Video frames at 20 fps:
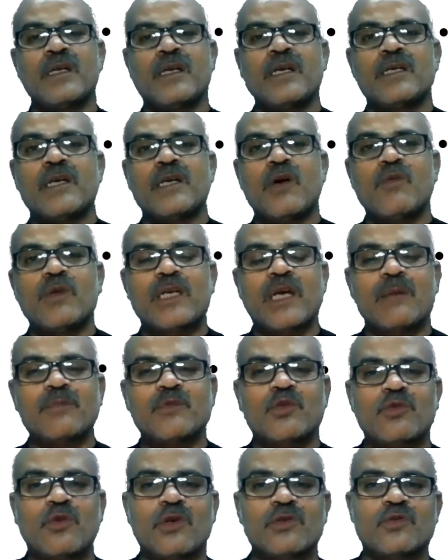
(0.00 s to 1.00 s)
Now we come
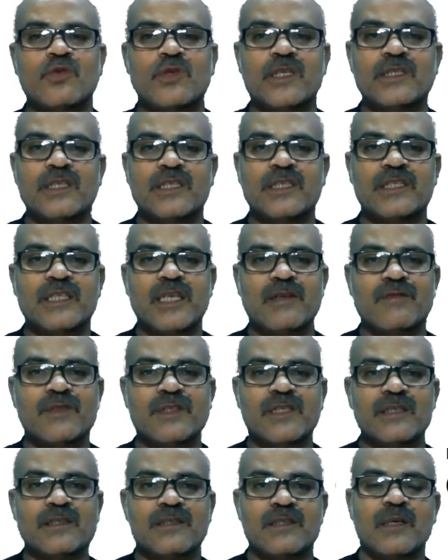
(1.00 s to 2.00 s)
to conjugation enzyme,
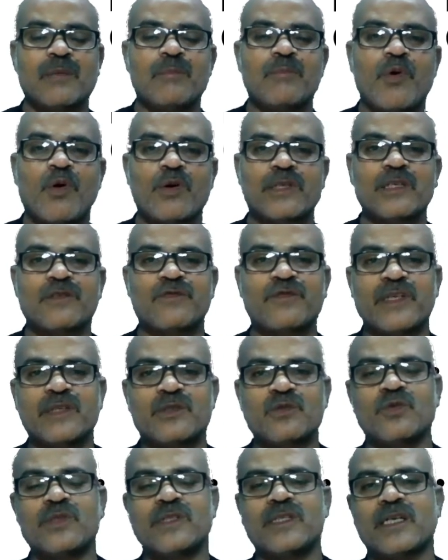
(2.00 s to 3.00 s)
which is important
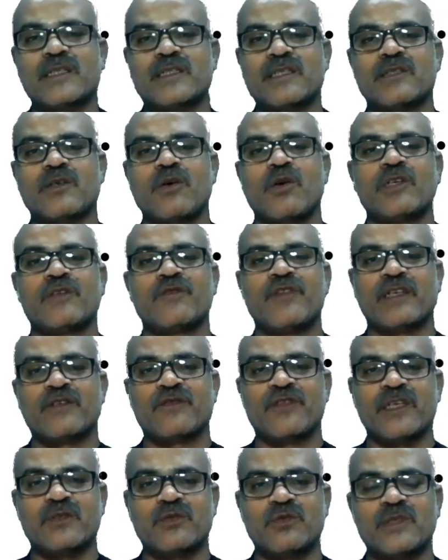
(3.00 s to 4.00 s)
phase 2 reactions, or in fact
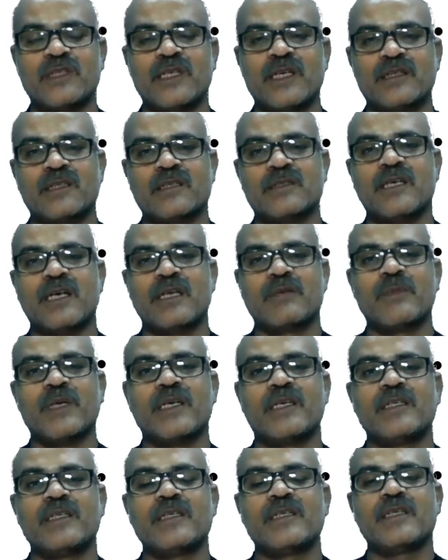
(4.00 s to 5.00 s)
phase 2 reactions are
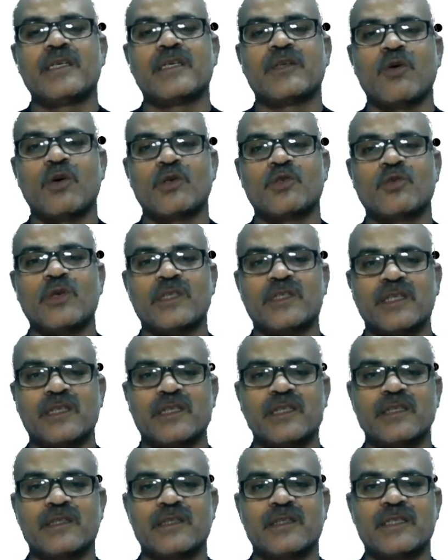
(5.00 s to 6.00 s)
mainly conjugation
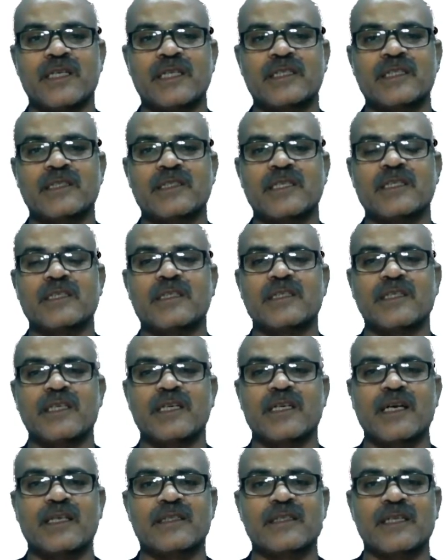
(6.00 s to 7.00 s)
in reactions, and
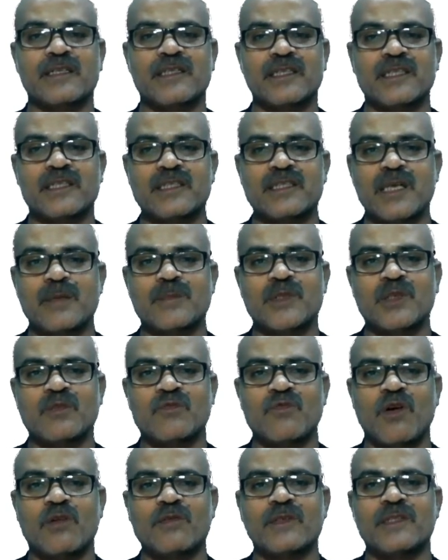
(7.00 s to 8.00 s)
there are certain enzymes
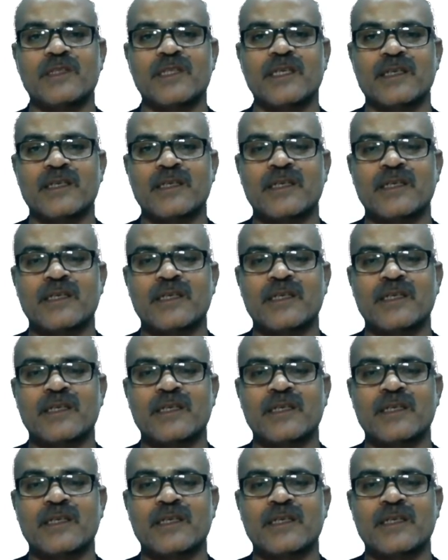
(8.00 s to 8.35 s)
involved in their